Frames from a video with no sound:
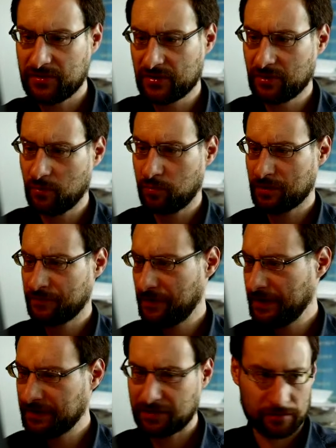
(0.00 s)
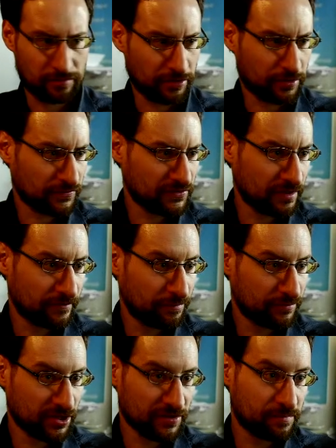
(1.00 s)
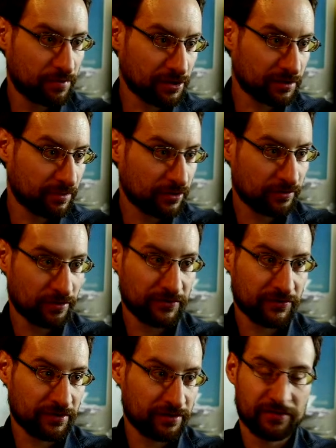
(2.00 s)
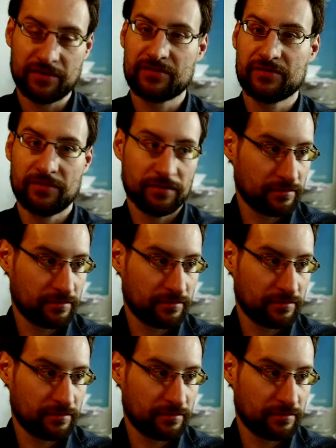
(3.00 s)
So what failed, a lot of stuff just built because it's